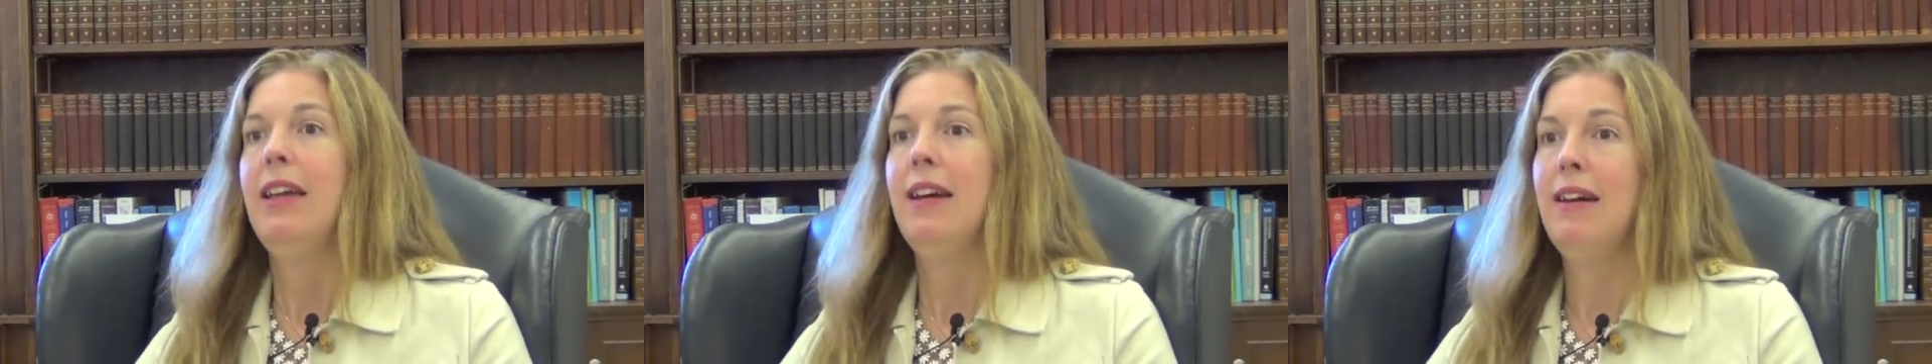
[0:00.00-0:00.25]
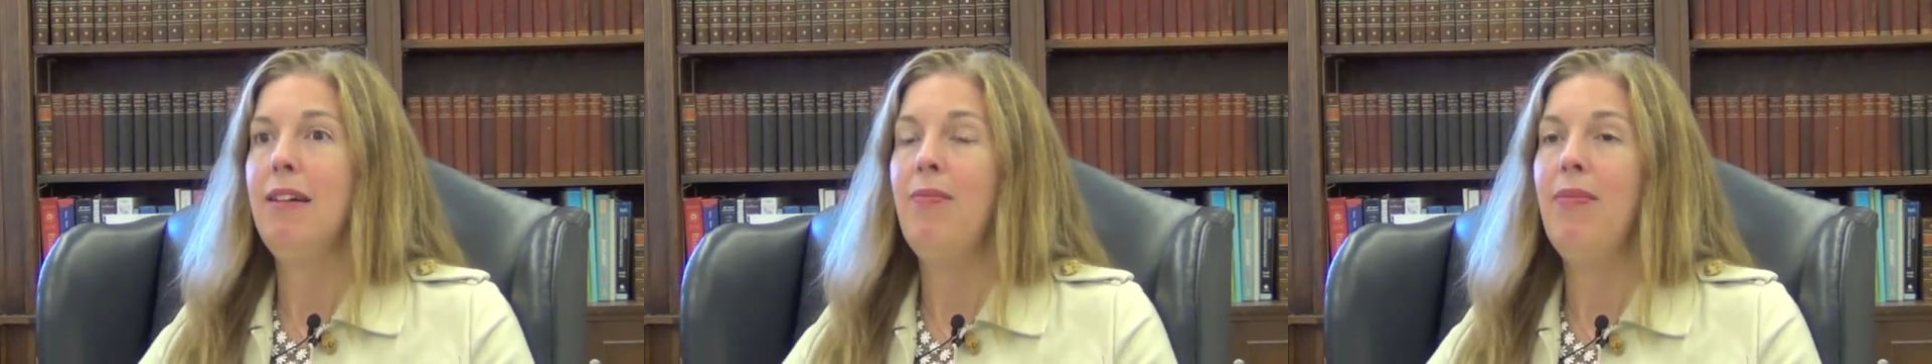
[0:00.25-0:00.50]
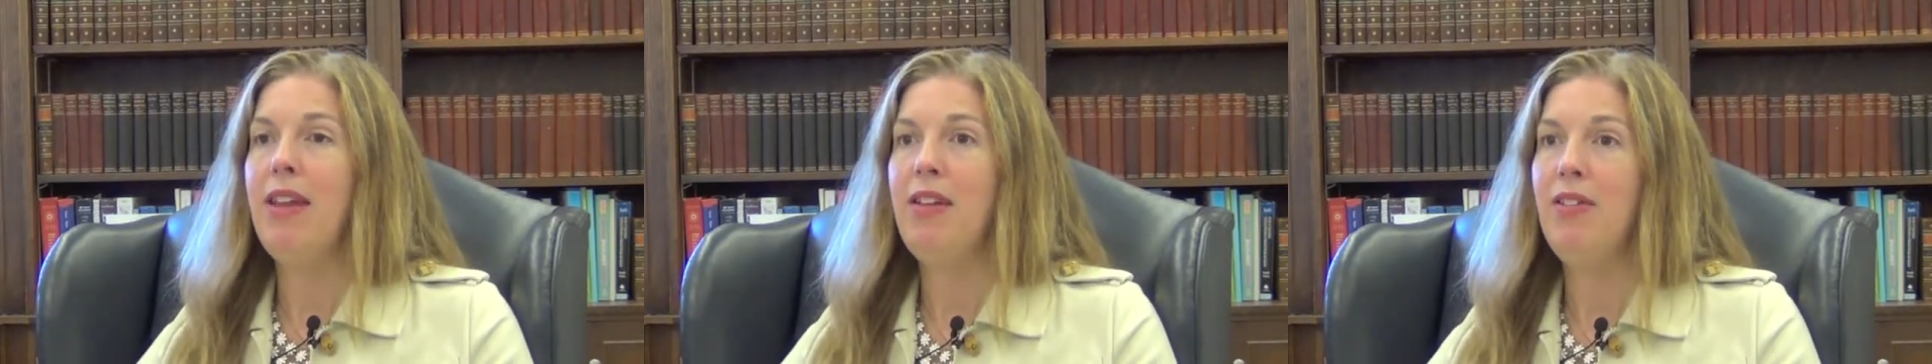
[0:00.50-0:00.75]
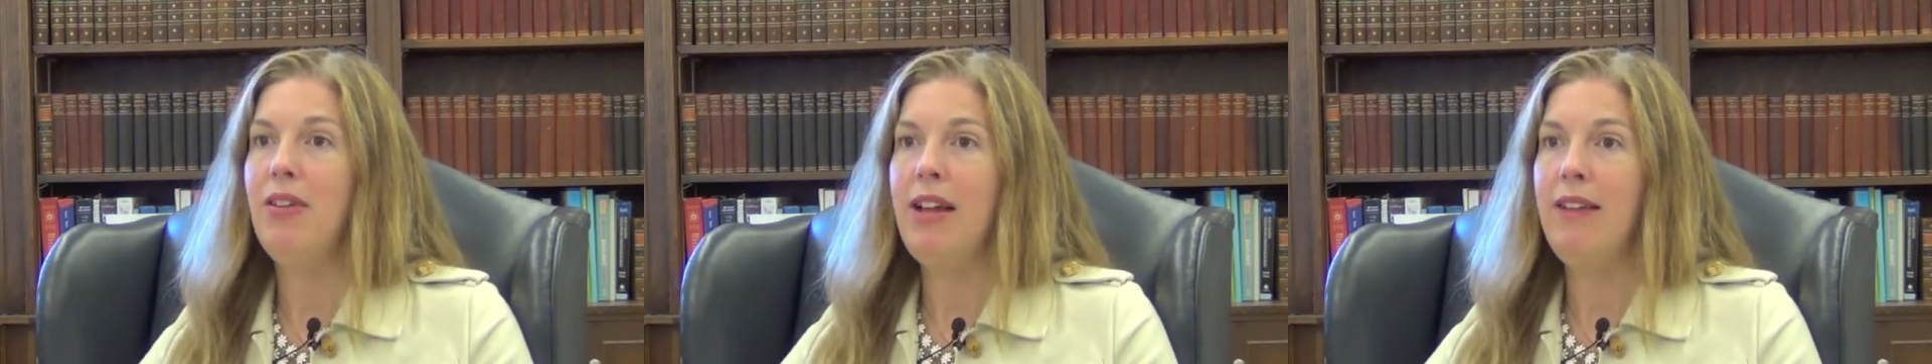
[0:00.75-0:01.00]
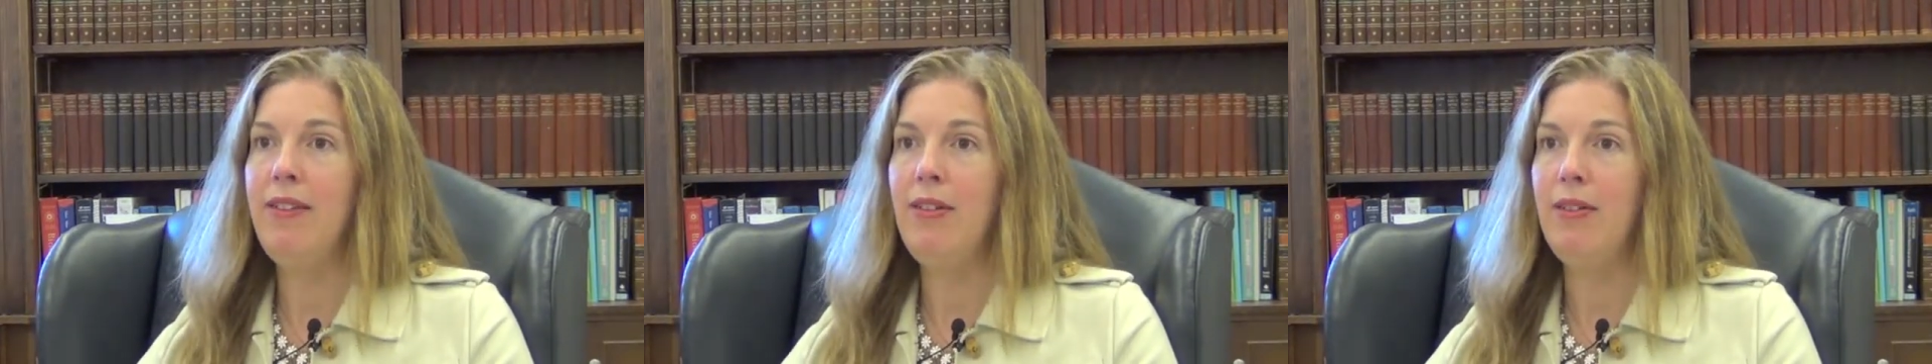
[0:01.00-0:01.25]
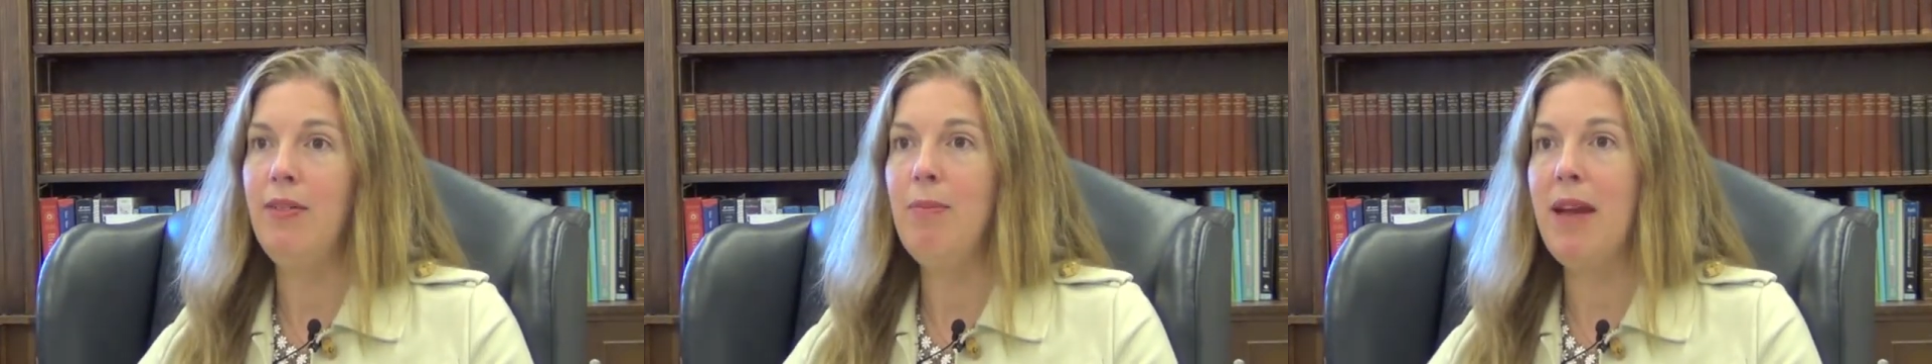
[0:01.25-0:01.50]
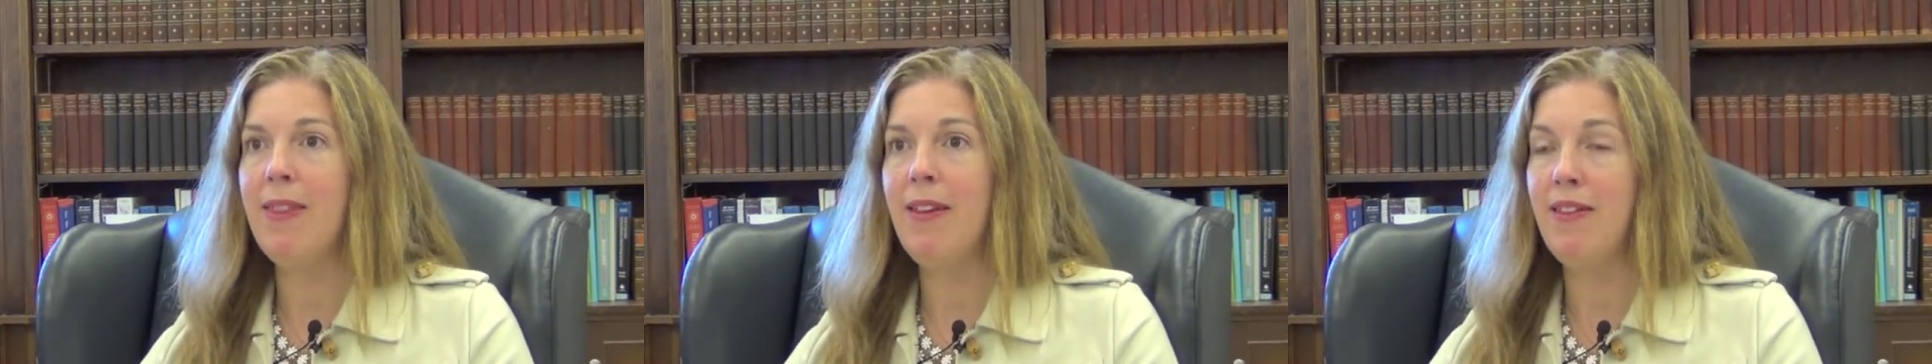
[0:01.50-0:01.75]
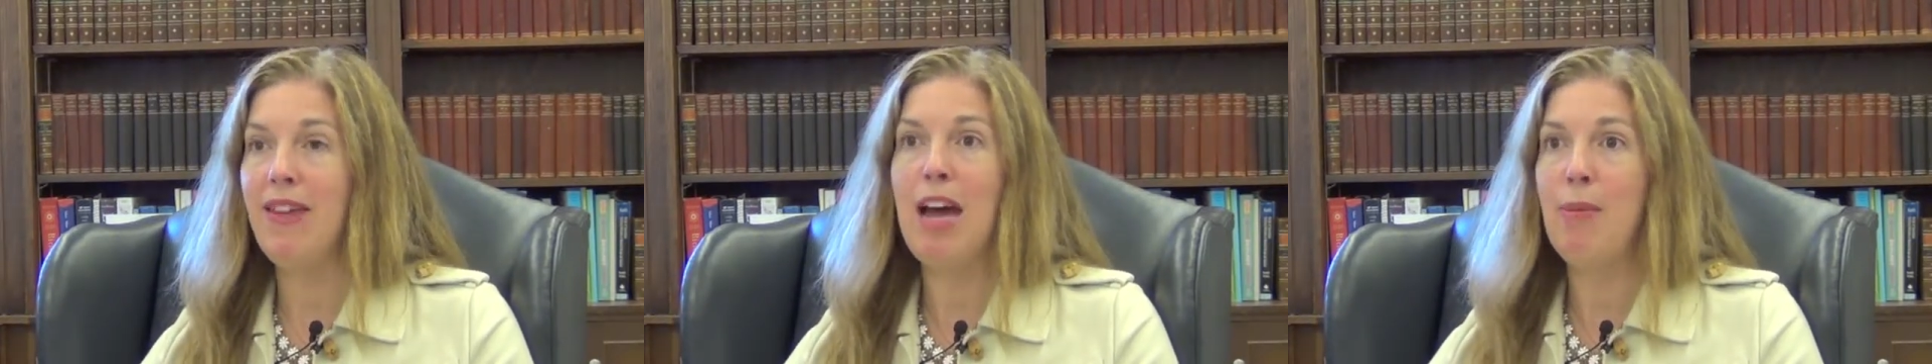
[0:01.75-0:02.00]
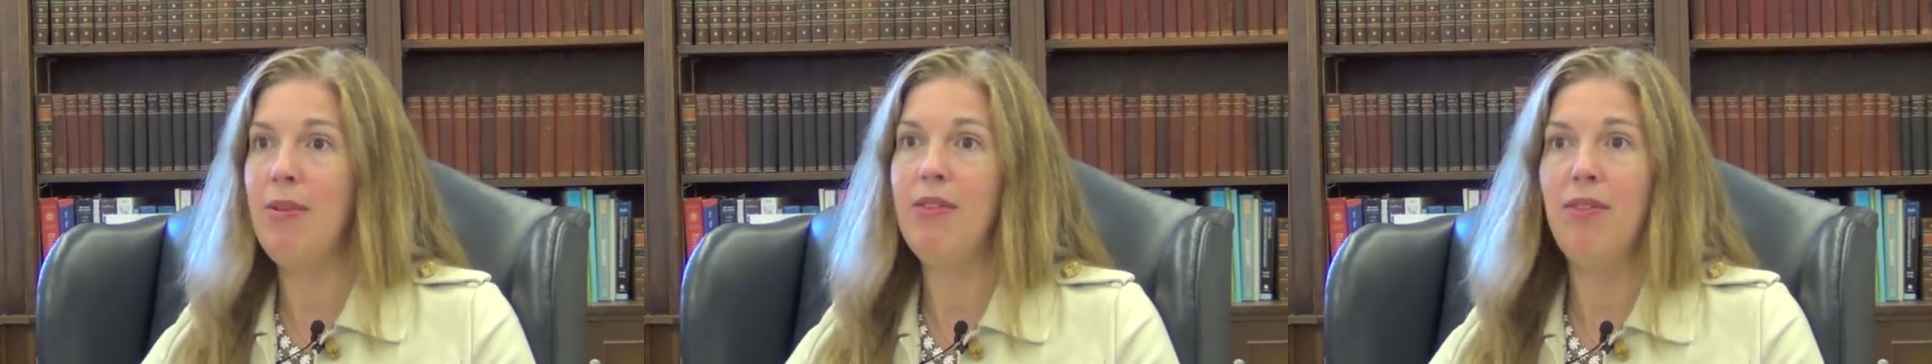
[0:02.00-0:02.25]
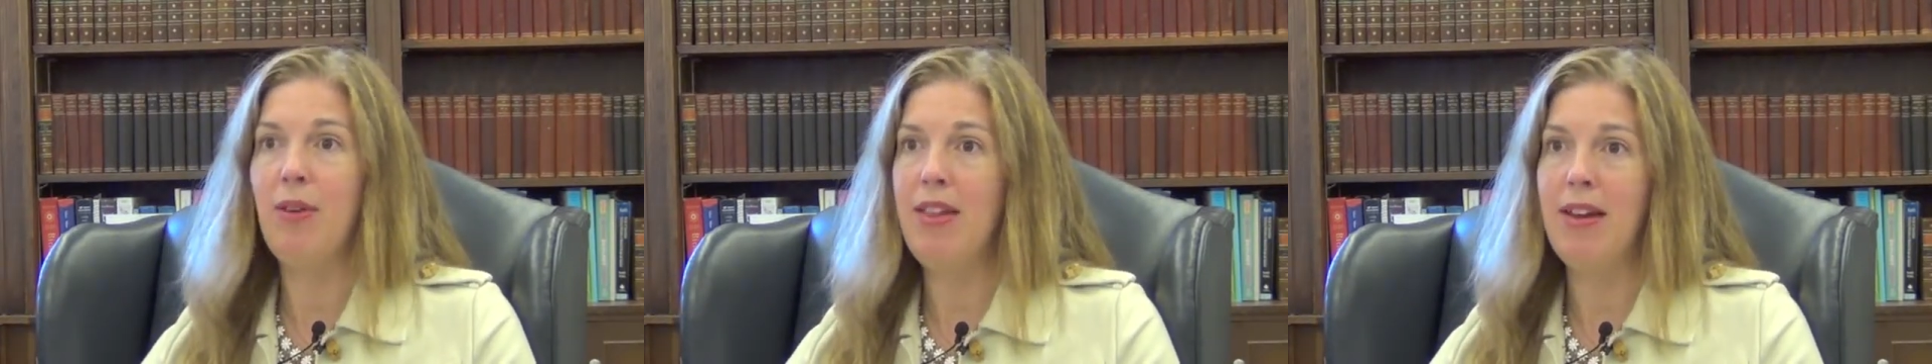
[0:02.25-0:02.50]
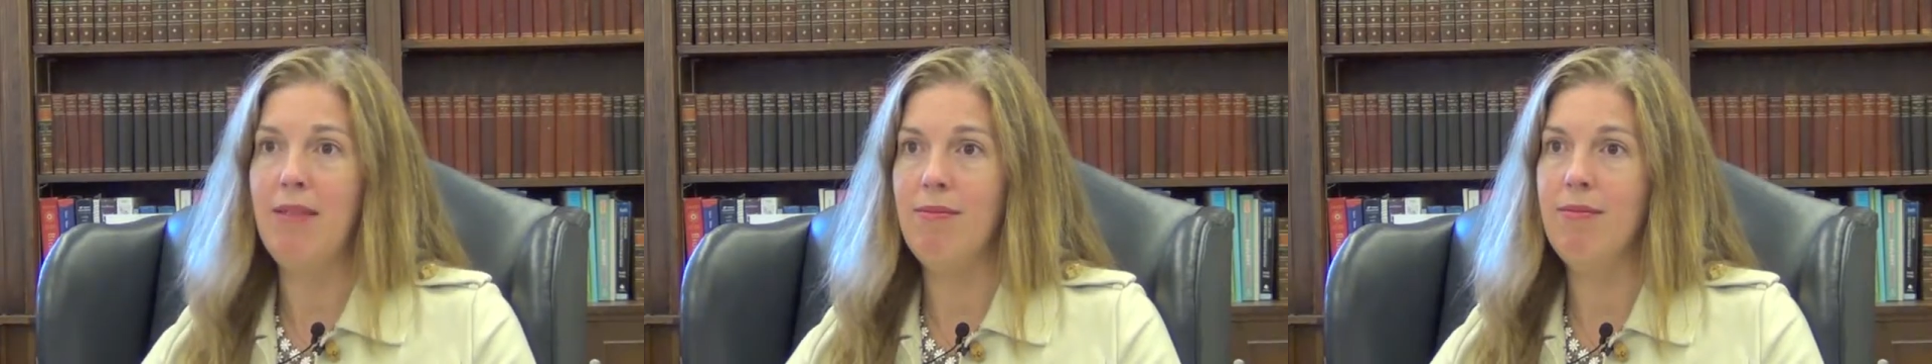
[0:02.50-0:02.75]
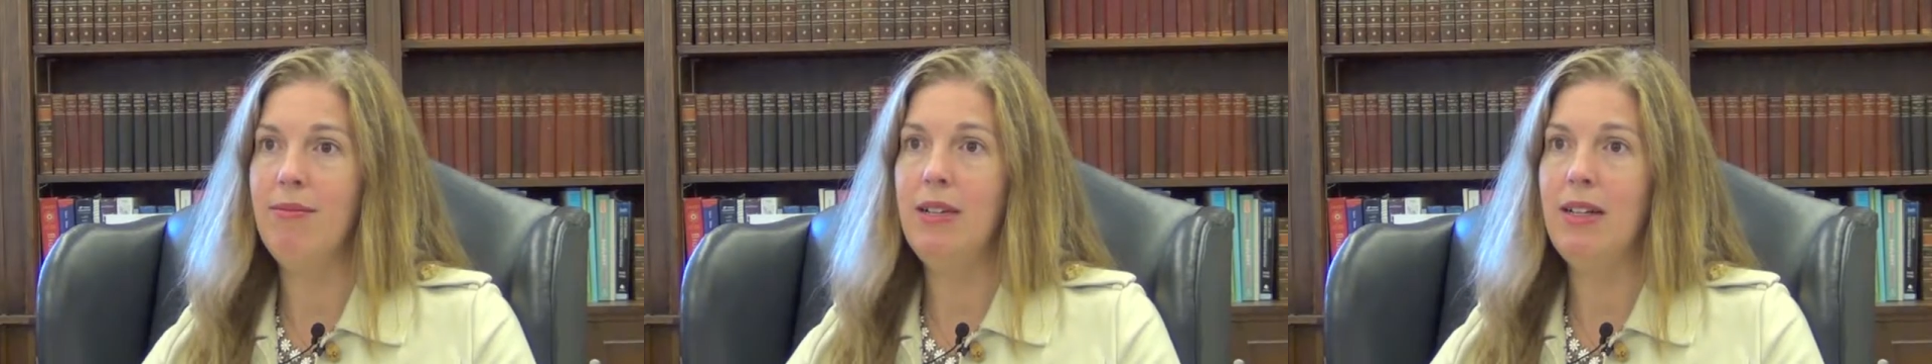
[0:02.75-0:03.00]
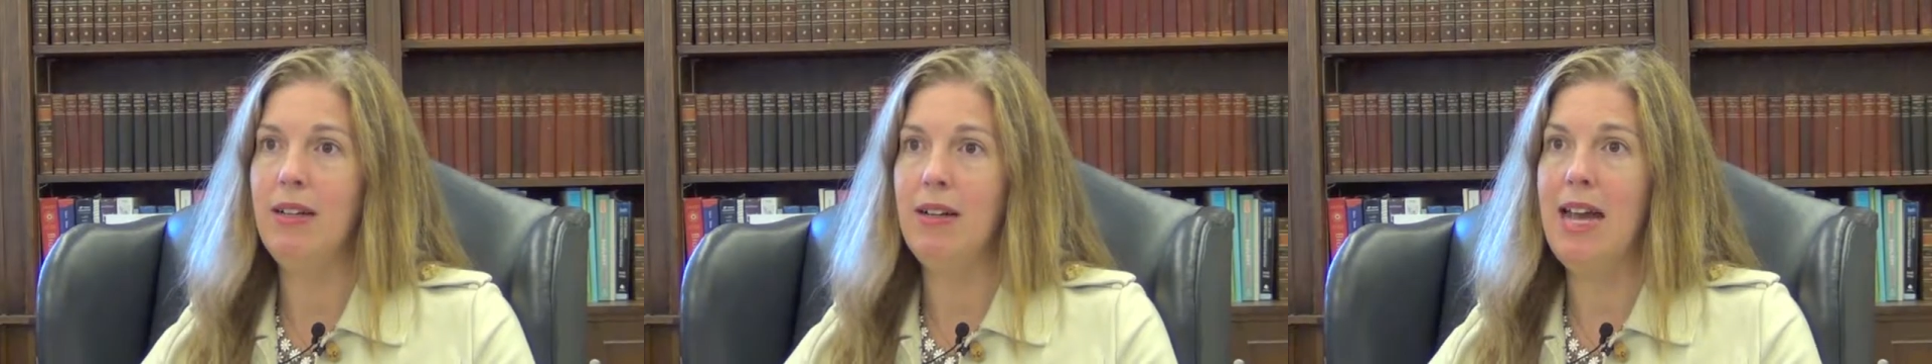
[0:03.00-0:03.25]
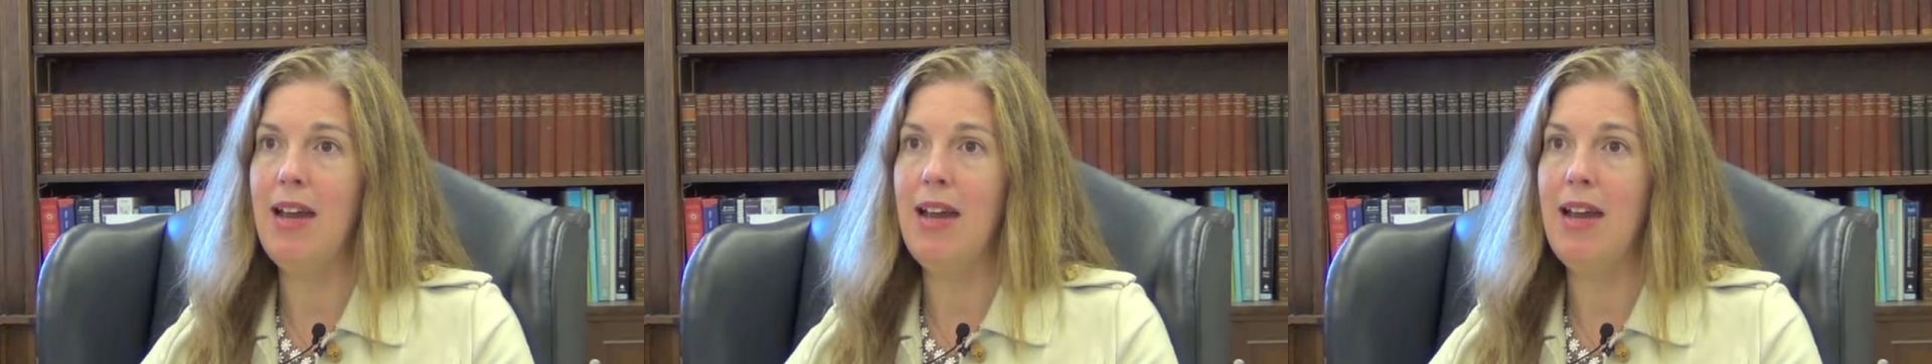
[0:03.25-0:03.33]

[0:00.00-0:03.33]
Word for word: um, and try to make things happen for them uh,